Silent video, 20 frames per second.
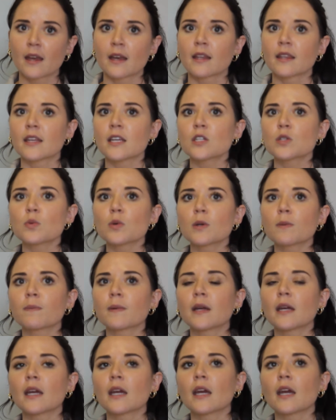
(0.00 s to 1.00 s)
This would
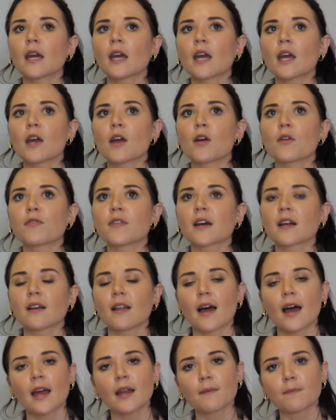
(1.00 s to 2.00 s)
be if the
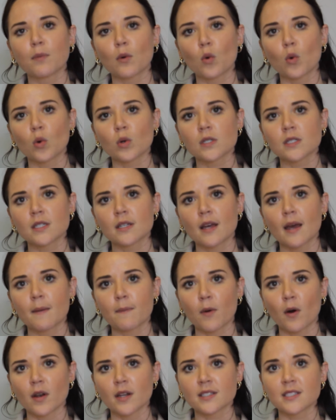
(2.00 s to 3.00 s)
client bought a
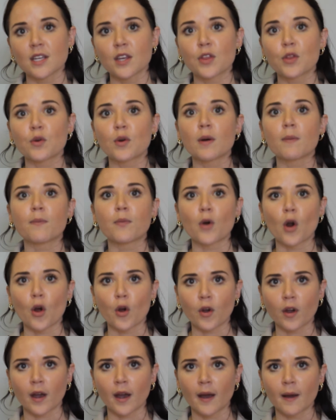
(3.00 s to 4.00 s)
policy through a
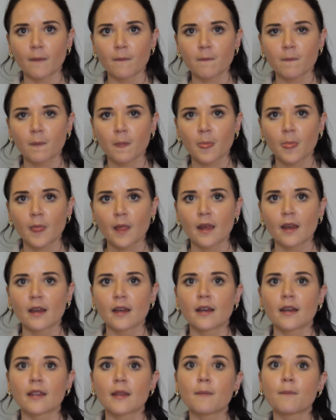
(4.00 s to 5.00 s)
broker.
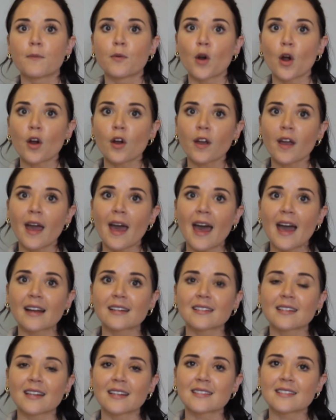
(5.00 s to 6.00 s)
The broker
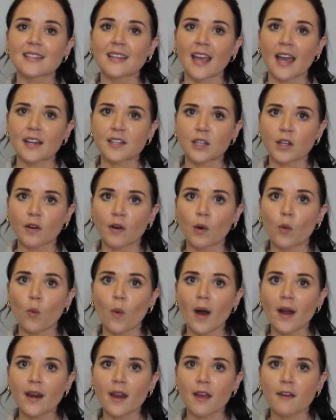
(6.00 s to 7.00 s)
acted as the category
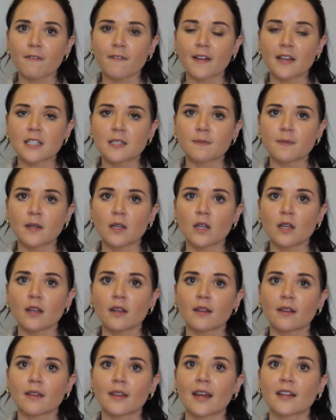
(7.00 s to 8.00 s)
1
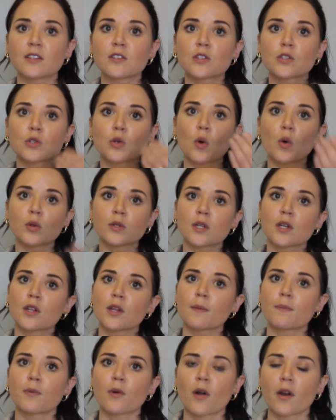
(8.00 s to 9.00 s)
FSP that sold
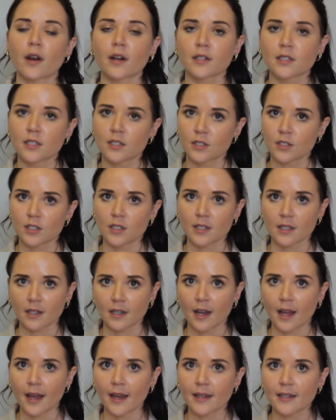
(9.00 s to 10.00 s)
the product to the
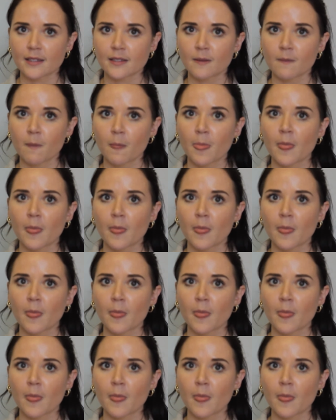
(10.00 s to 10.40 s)
client.